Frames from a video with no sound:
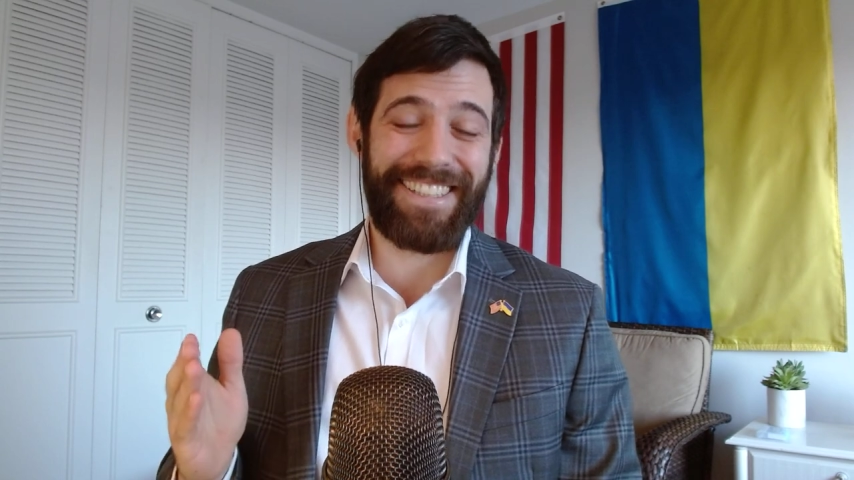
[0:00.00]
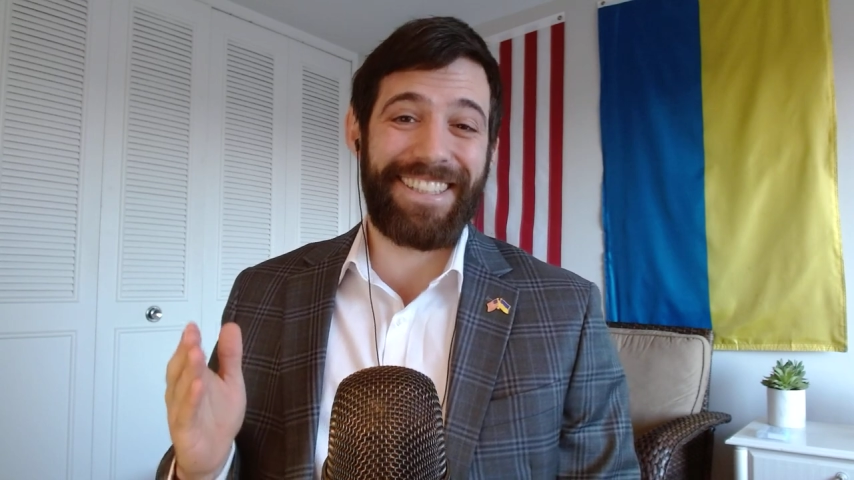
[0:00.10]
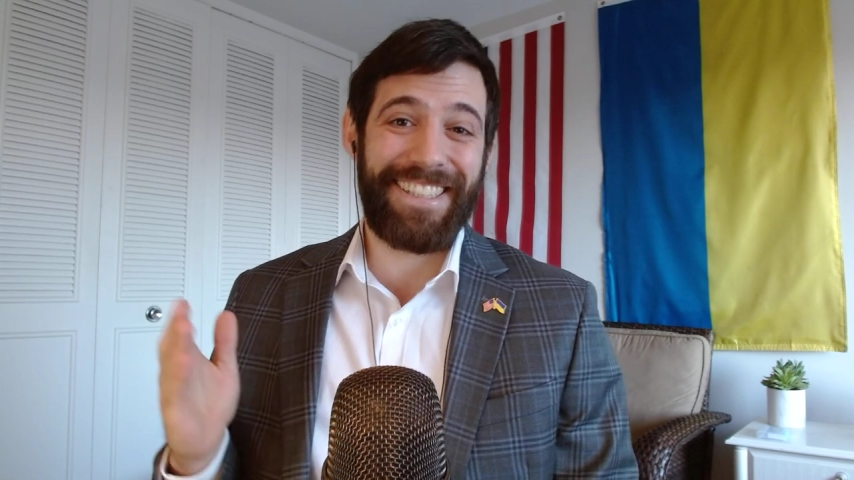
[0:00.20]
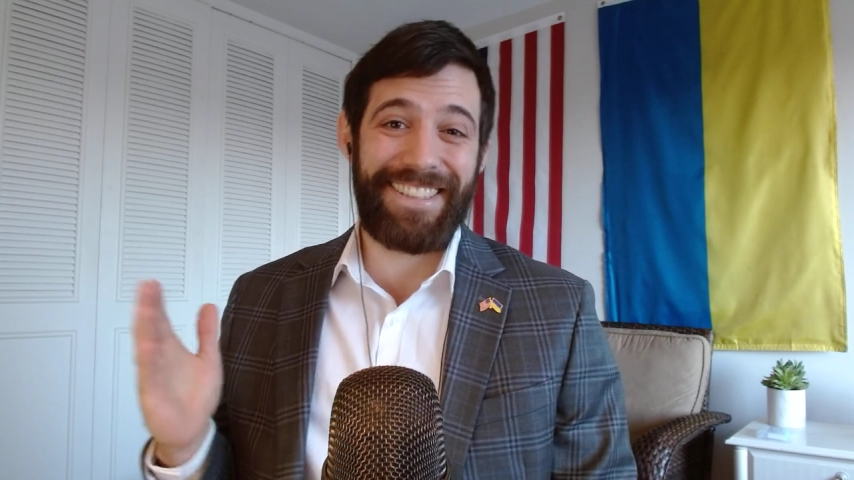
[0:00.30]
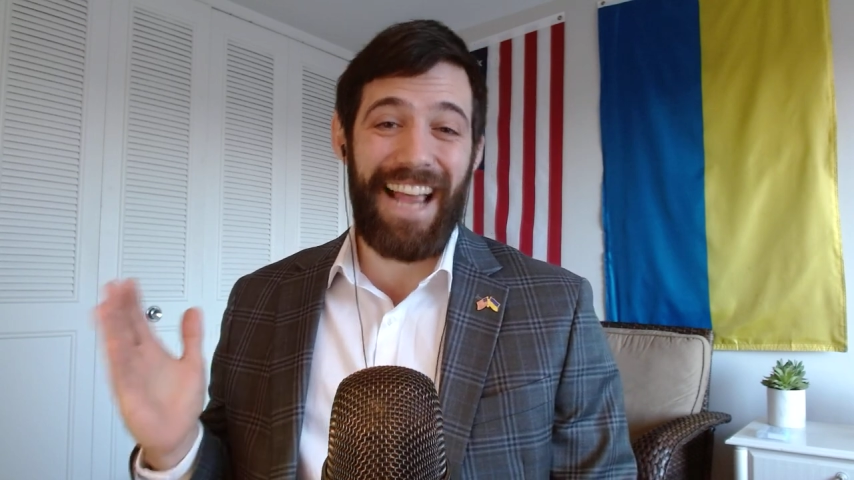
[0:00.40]

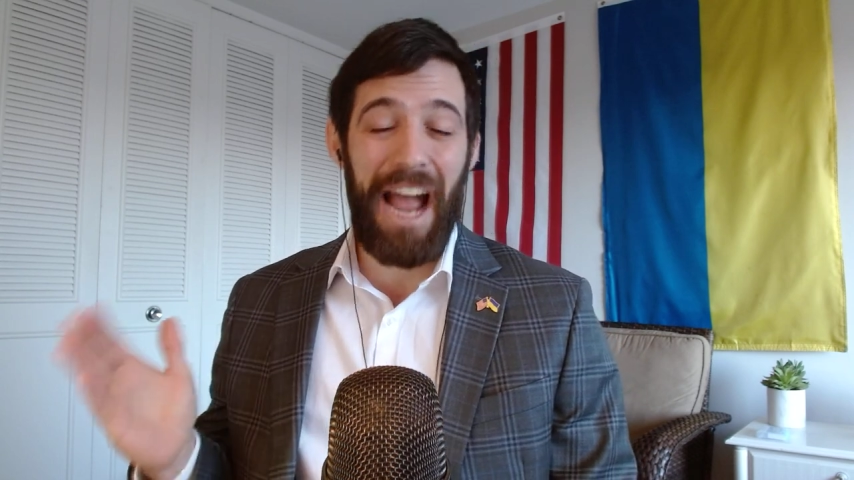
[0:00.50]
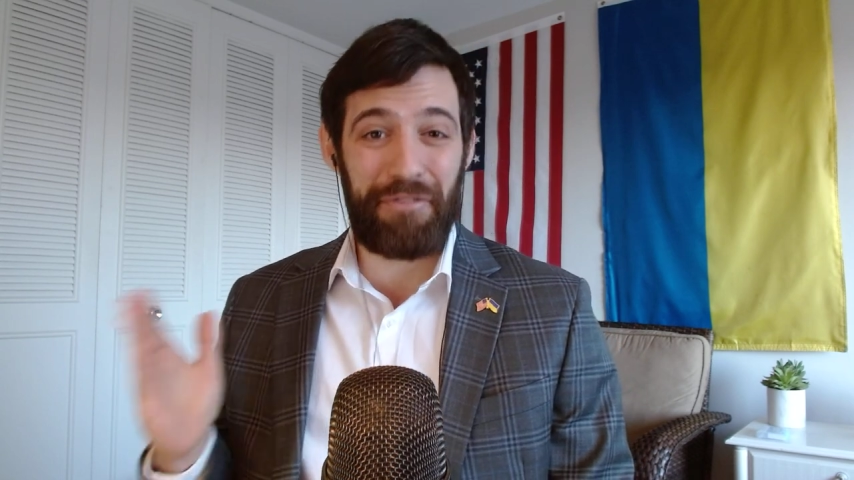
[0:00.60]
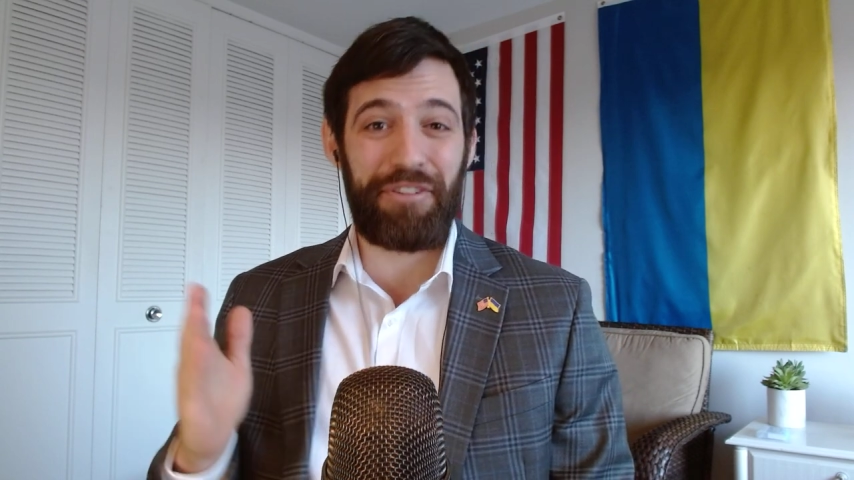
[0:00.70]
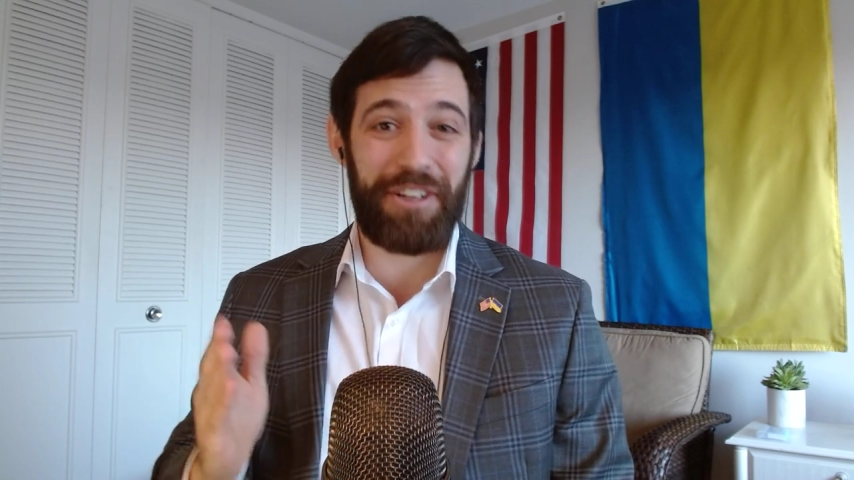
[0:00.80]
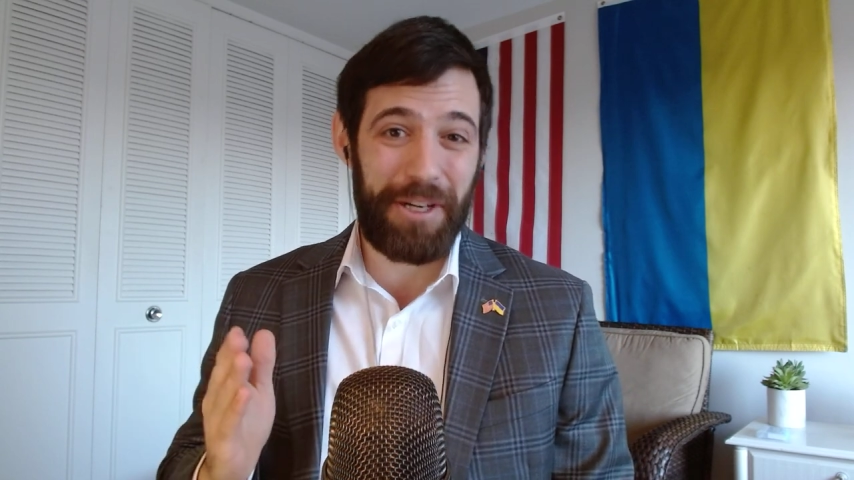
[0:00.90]
It's
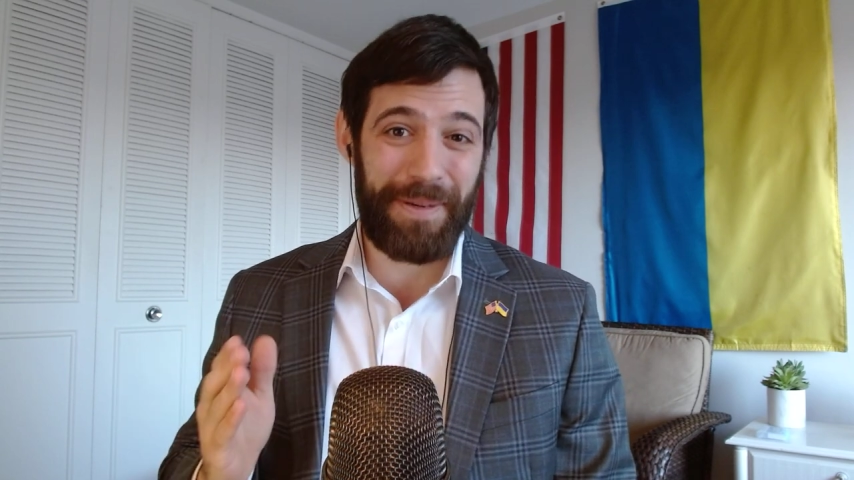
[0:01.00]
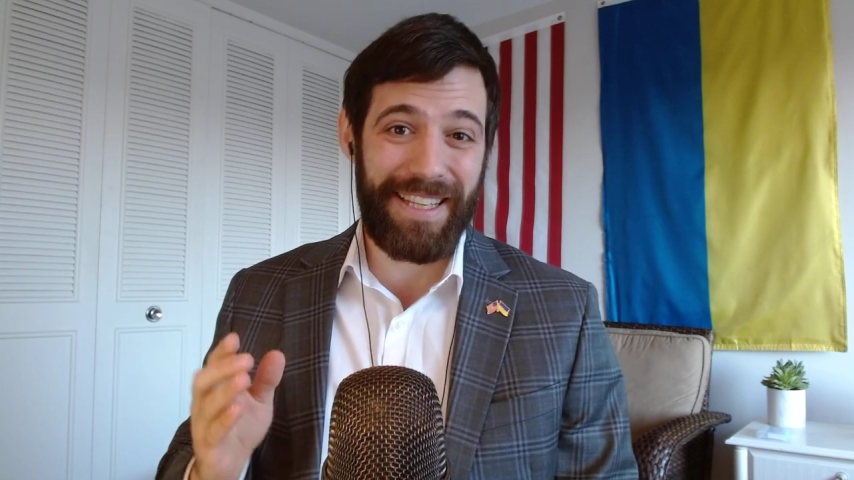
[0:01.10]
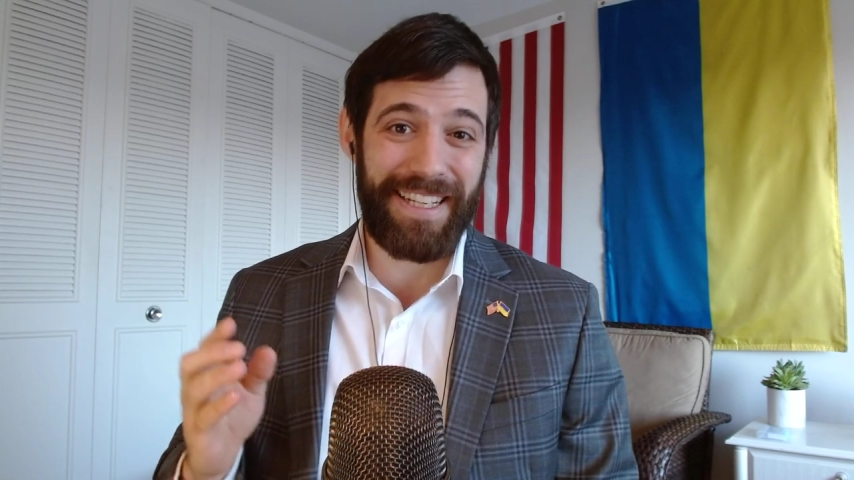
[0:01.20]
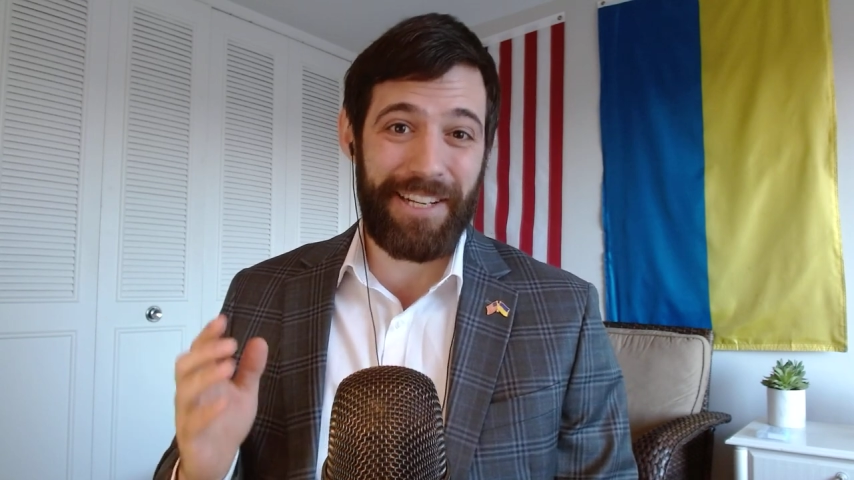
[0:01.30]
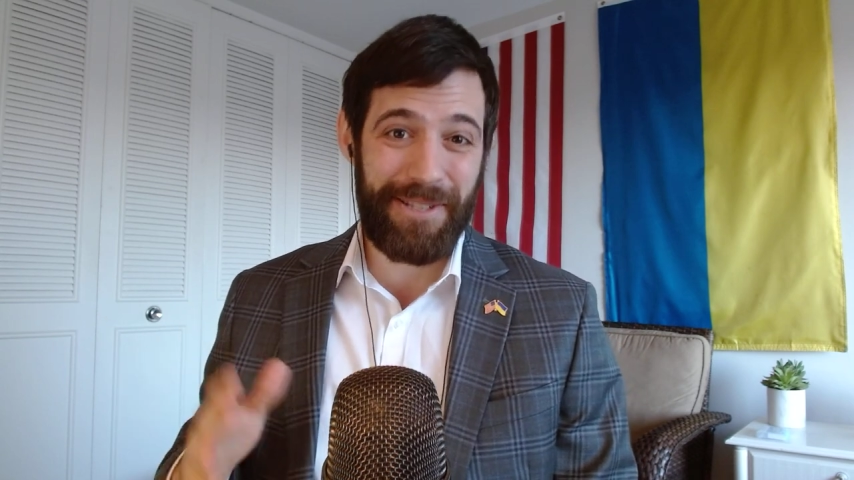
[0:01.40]
half funded by
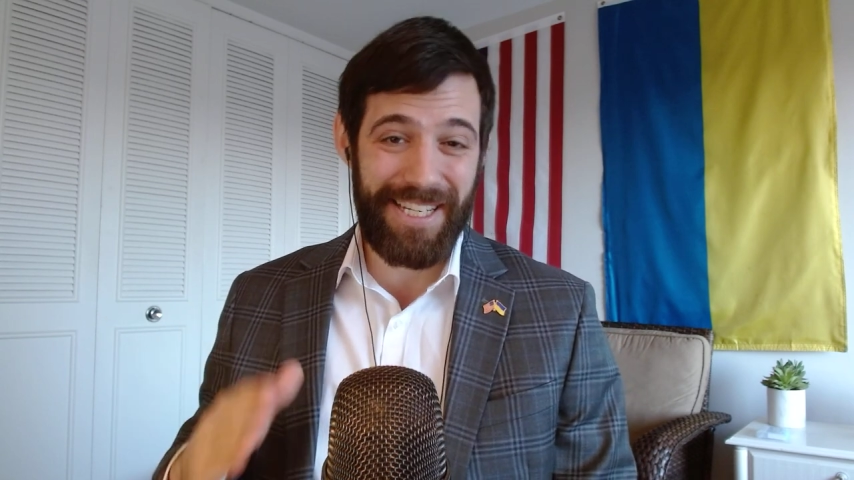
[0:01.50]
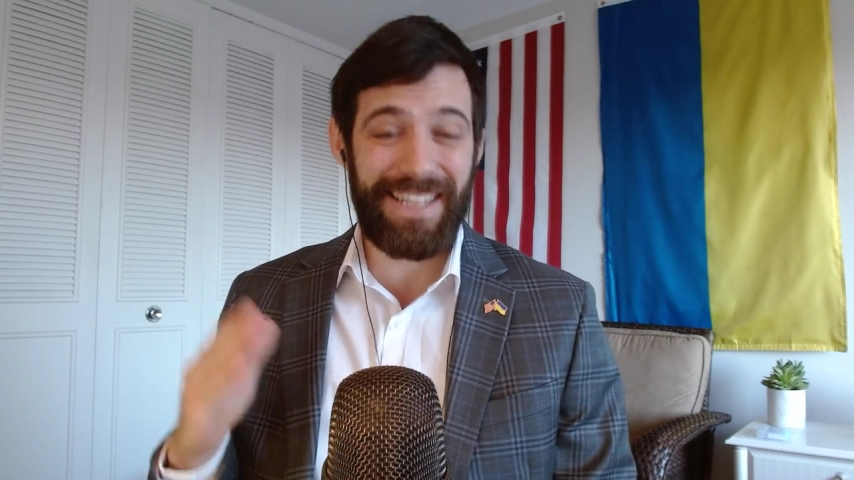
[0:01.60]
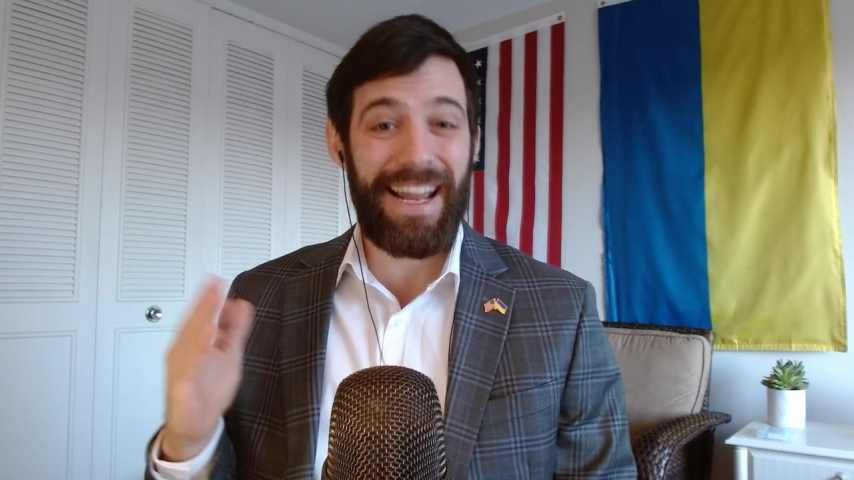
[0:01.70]
the IOC,